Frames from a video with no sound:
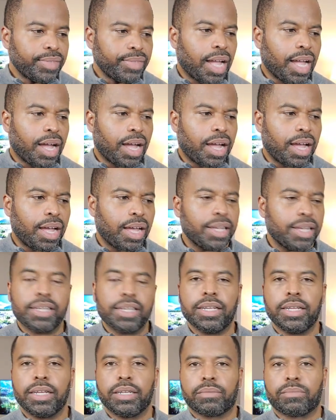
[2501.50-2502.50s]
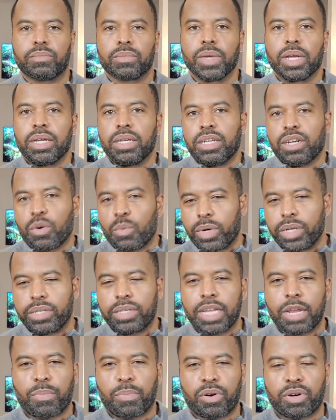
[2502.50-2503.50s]
uh, it, it, you know, when you
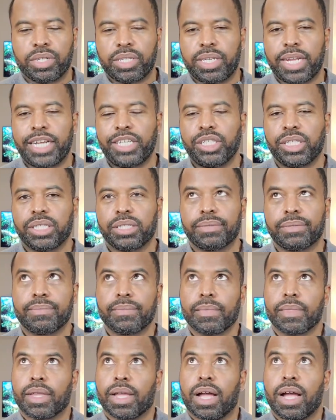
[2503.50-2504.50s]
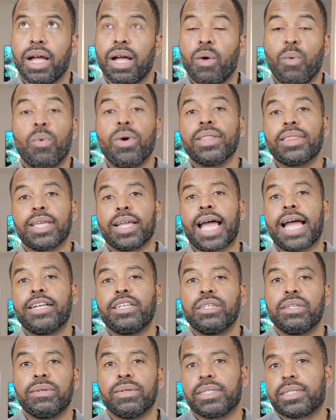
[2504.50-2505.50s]
say per session, uh, one thing I
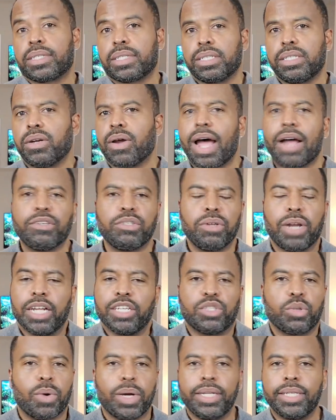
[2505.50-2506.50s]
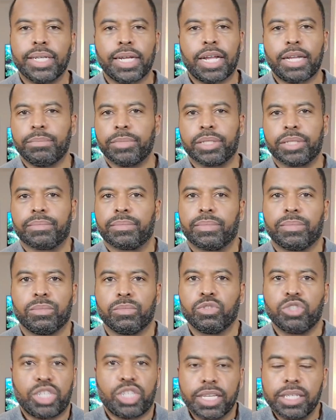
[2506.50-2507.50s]
do is, you know, I'll do like 20 times
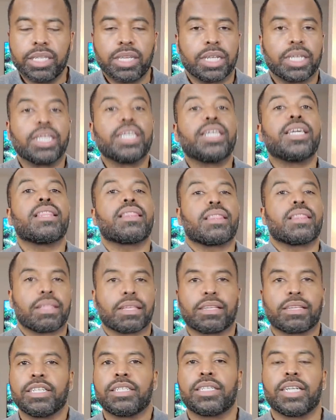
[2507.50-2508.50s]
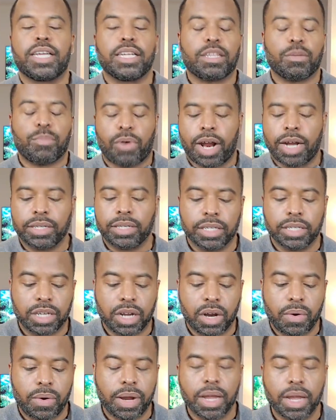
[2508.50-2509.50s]
just to get just to get the process
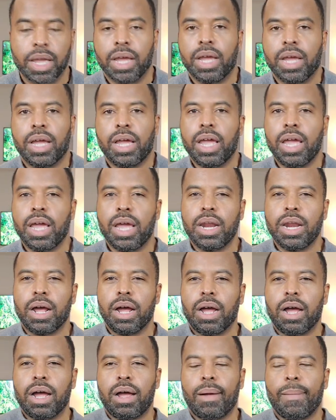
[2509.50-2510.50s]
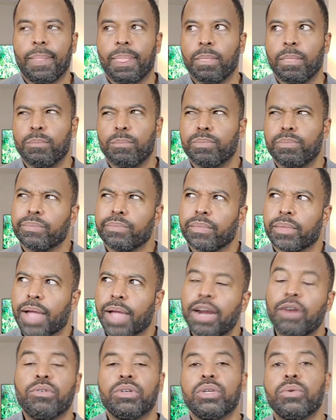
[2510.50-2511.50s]
going. And um,
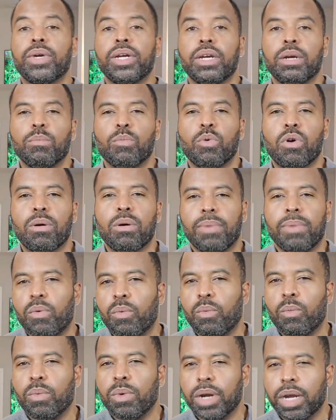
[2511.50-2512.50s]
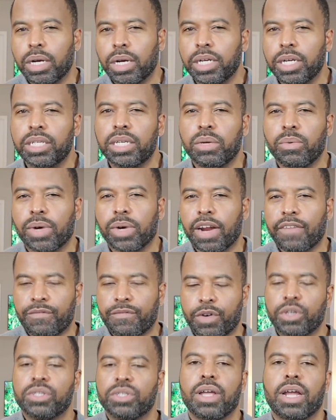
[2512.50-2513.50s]
I don't do it anymore. But initially, when I
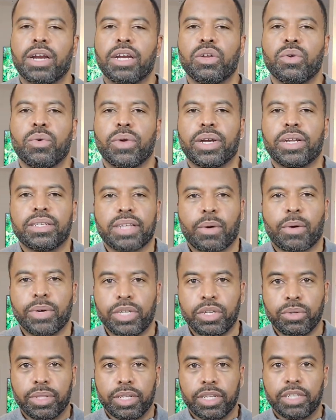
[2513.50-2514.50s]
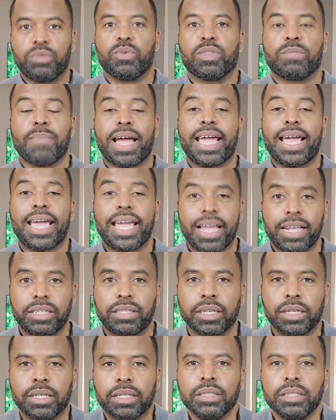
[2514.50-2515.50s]
first started doing this, I would do this with my hands
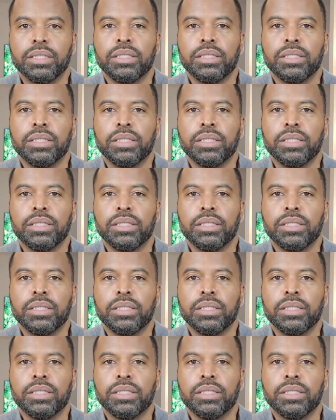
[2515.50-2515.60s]
to